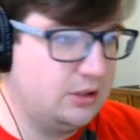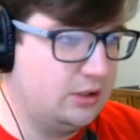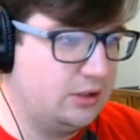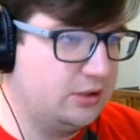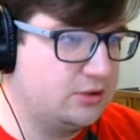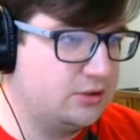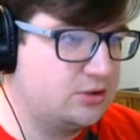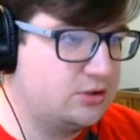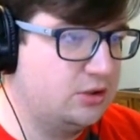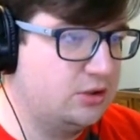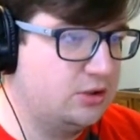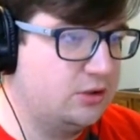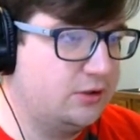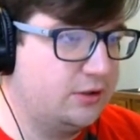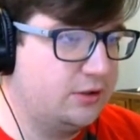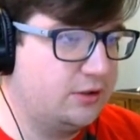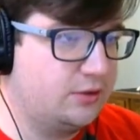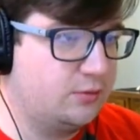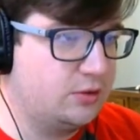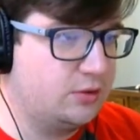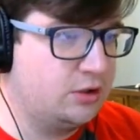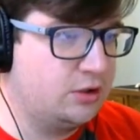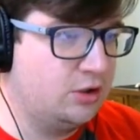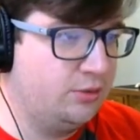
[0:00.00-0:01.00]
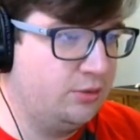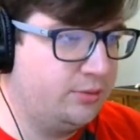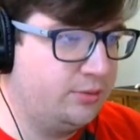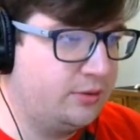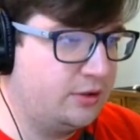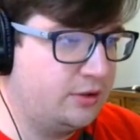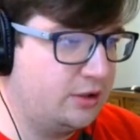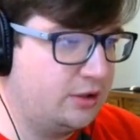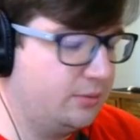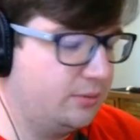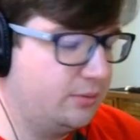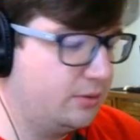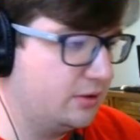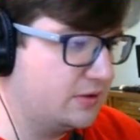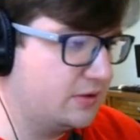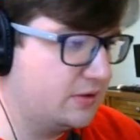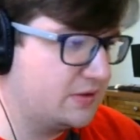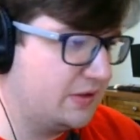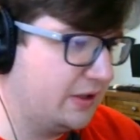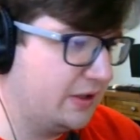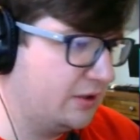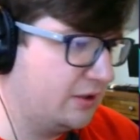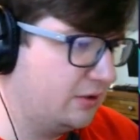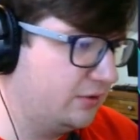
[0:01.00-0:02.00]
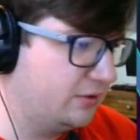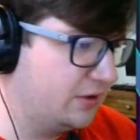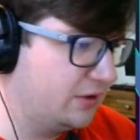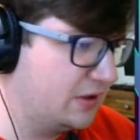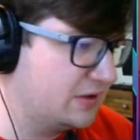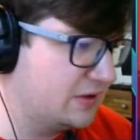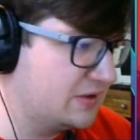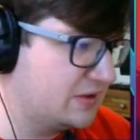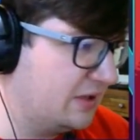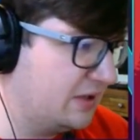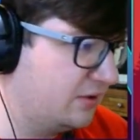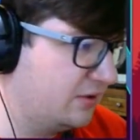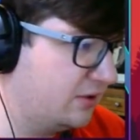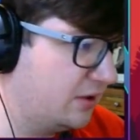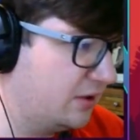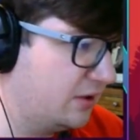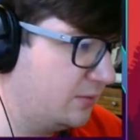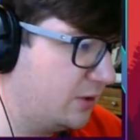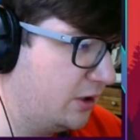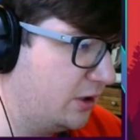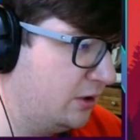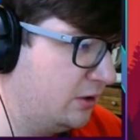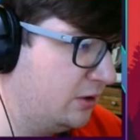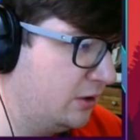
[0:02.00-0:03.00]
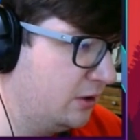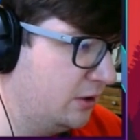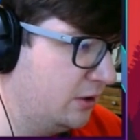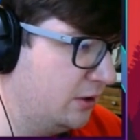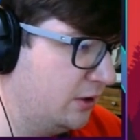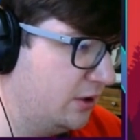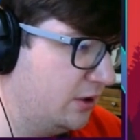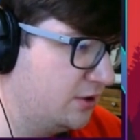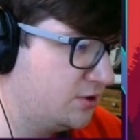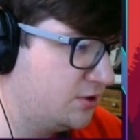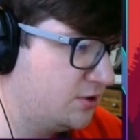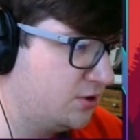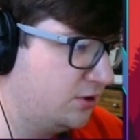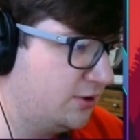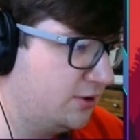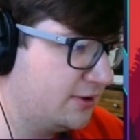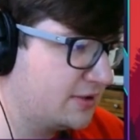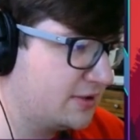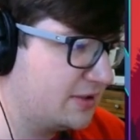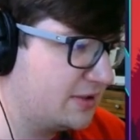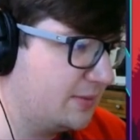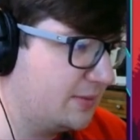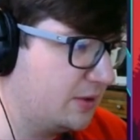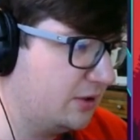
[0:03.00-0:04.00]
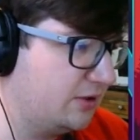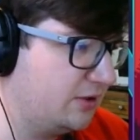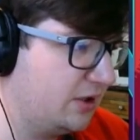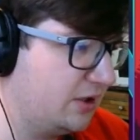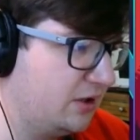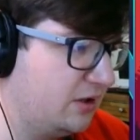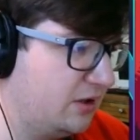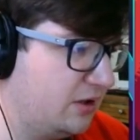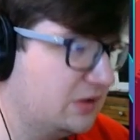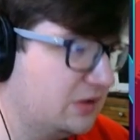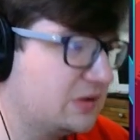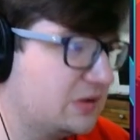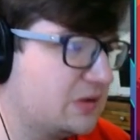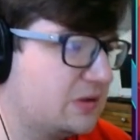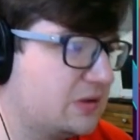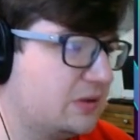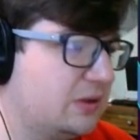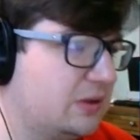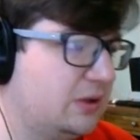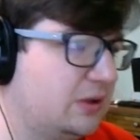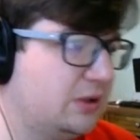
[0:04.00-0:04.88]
it should look, when you open it up, it's not going to look exactly like mine. It should look something like this.